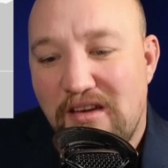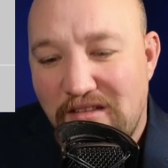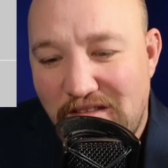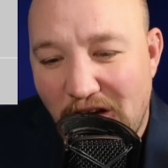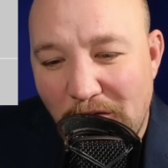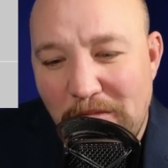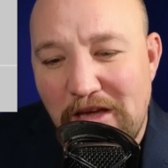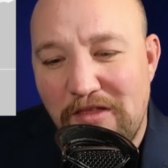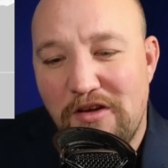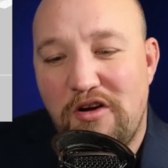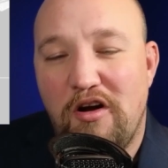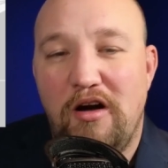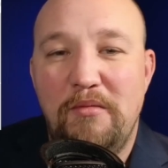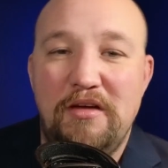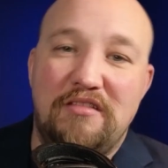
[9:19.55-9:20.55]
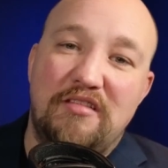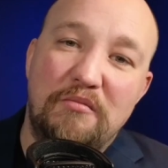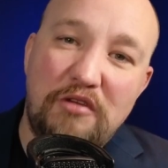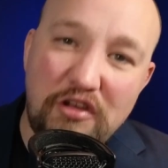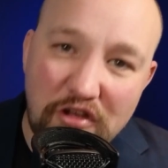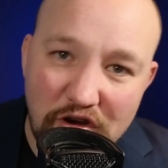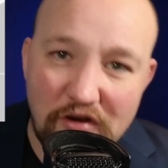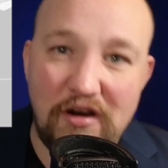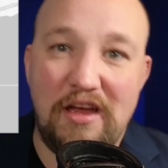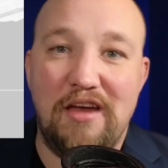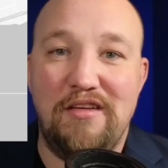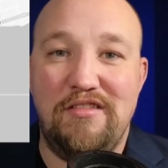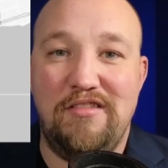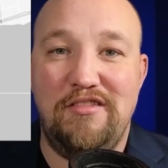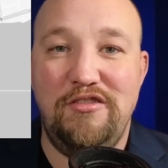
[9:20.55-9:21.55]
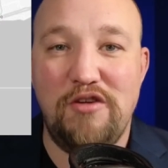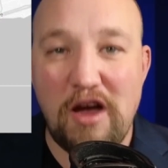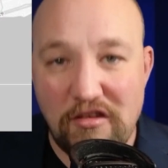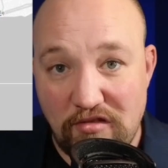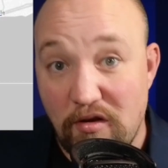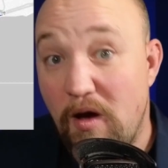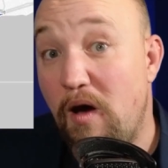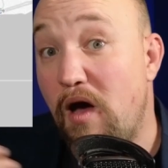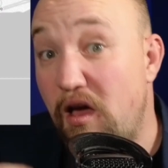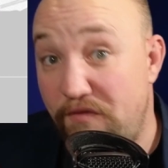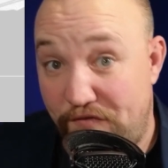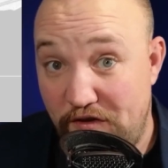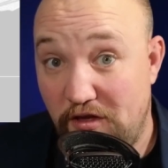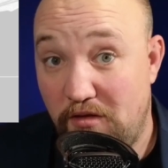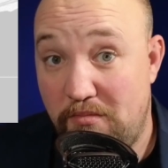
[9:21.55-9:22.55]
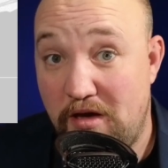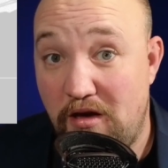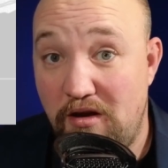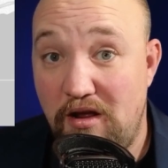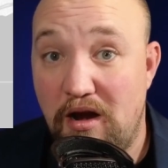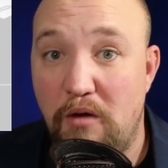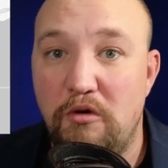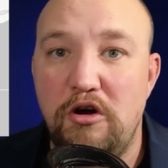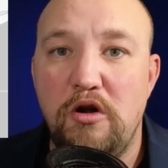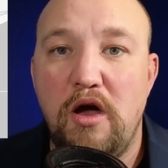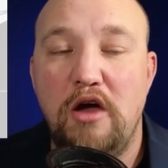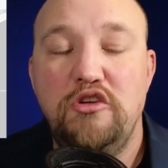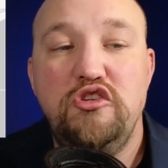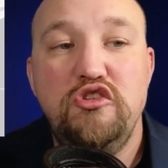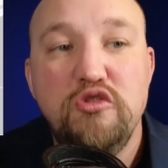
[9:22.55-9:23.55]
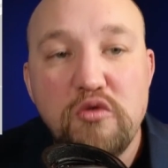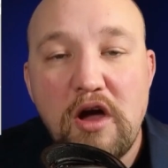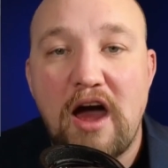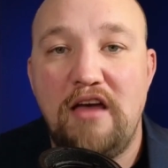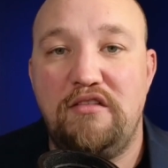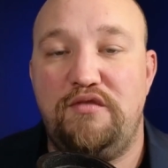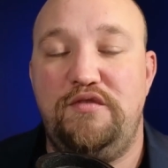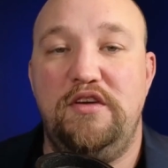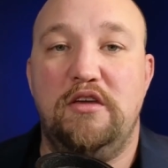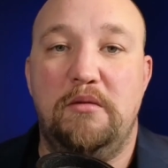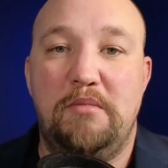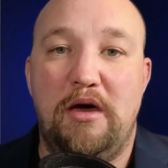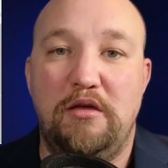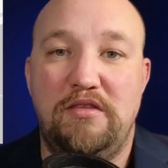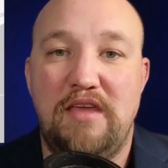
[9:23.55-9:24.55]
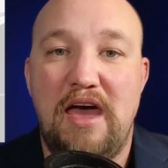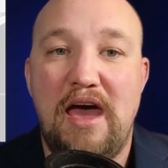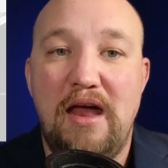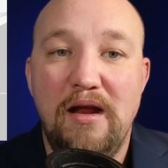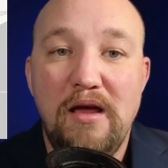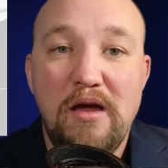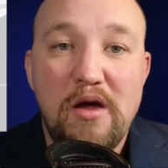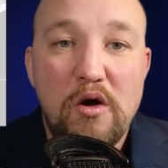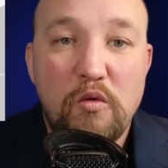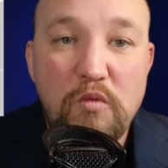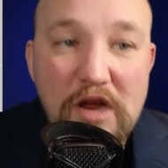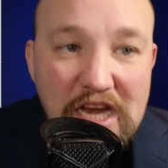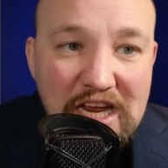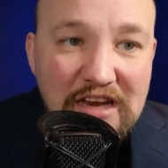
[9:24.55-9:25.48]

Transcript: Tell me in the comments. I'm curious. You guys know how I feel about it. I want to know how you guys feel about that. We need